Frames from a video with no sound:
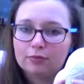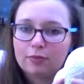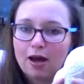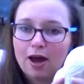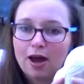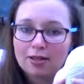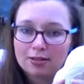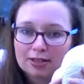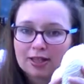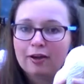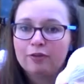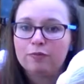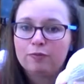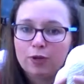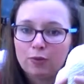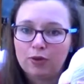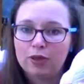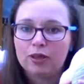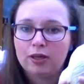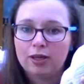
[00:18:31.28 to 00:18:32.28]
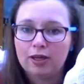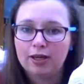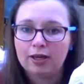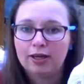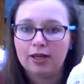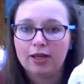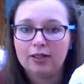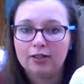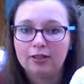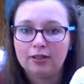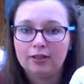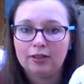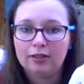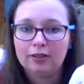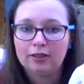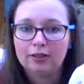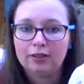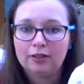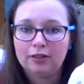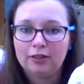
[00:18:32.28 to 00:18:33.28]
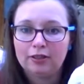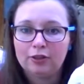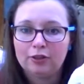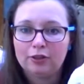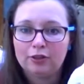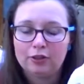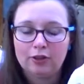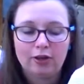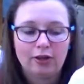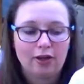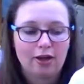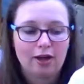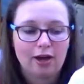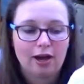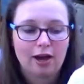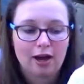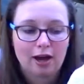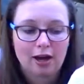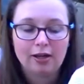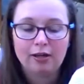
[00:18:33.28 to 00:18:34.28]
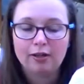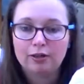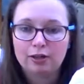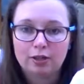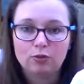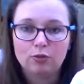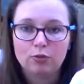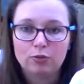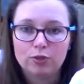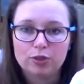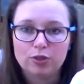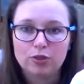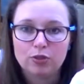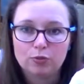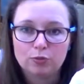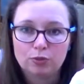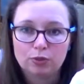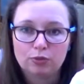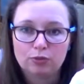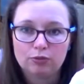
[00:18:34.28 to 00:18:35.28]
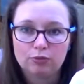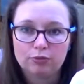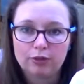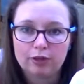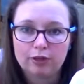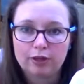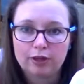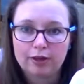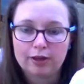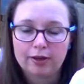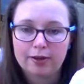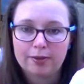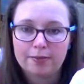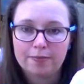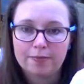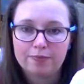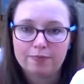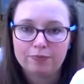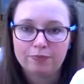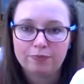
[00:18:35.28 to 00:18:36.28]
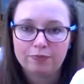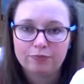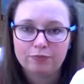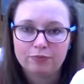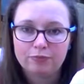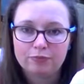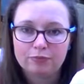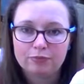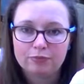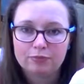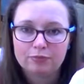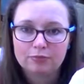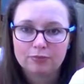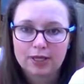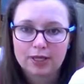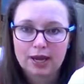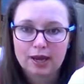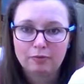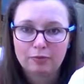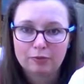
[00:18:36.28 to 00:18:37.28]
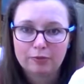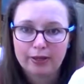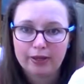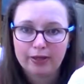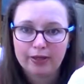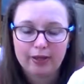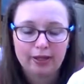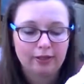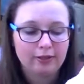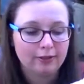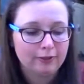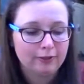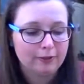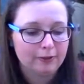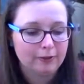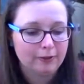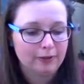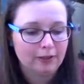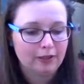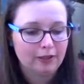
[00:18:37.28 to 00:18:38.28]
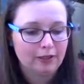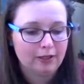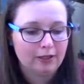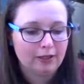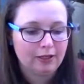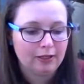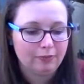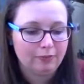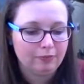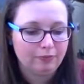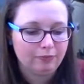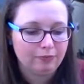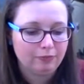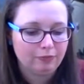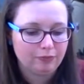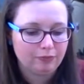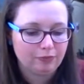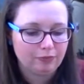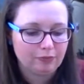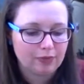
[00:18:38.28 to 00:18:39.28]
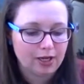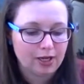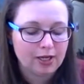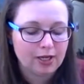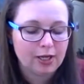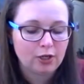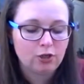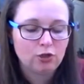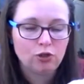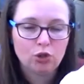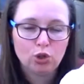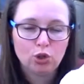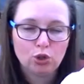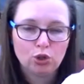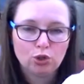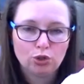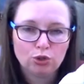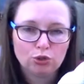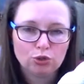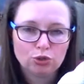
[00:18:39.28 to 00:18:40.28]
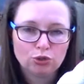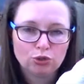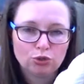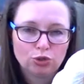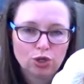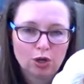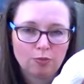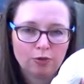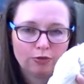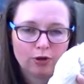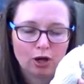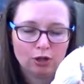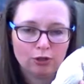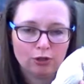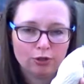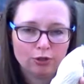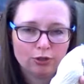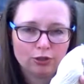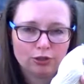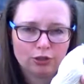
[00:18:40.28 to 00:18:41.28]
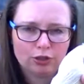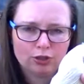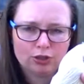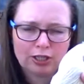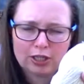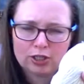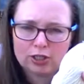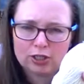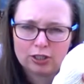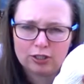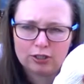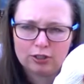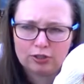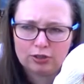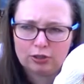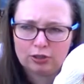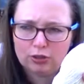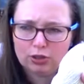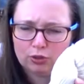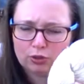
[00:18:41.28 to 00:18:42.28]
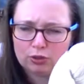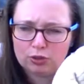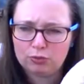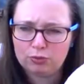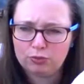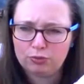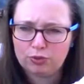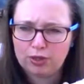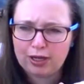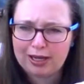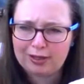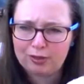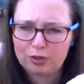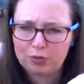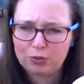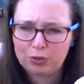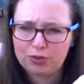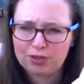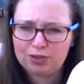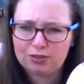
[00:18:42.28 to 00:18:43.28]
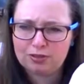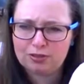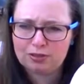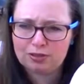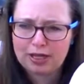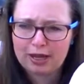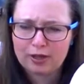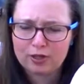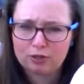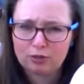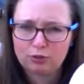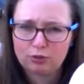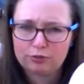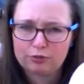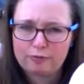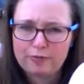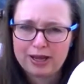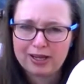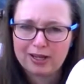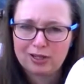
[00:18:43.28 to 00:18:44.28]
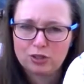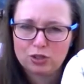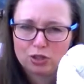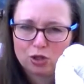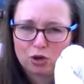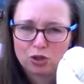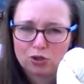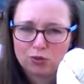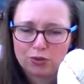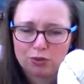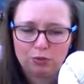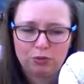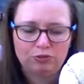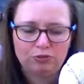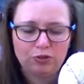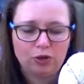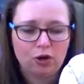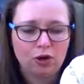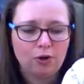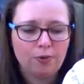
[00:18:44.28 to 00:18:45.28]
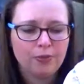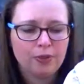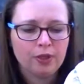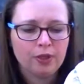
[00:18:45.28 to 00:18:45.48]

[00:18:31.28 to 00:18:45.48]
has left me with a yarn that I think would be suitable for garment making, and I know Tom of Holland has actually used some hand-spun Texel for making socks with before,